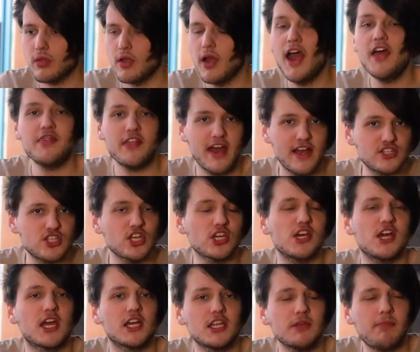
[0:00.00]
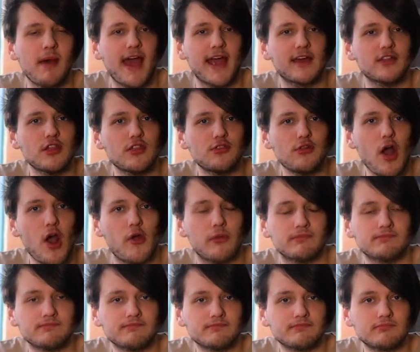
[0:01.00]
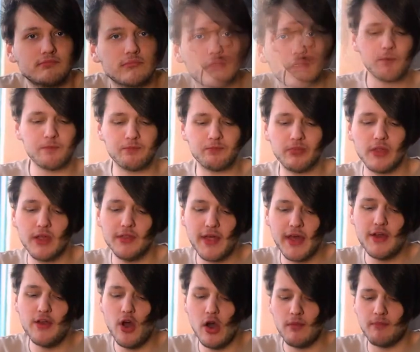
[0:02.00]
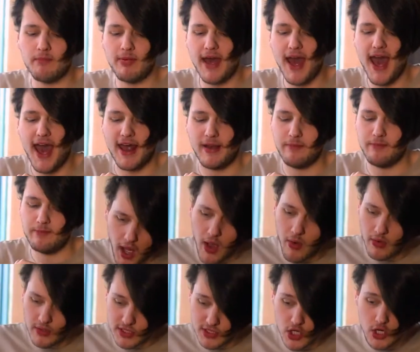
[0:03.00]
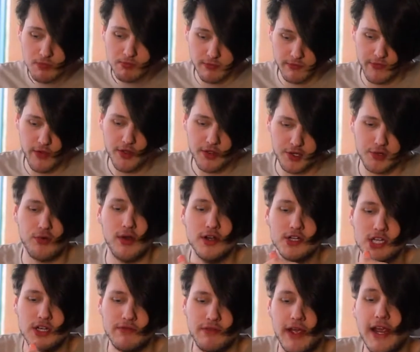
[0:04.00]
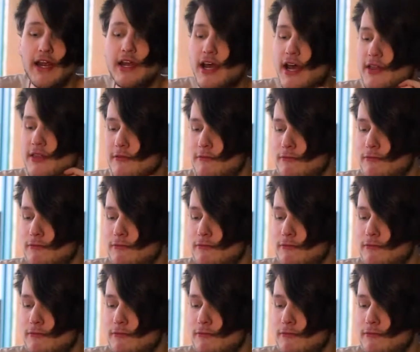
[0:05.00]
And there's the kick at the back of the throat. Yeah, look, they're not bad. I would still prefer the crunchy fajita and the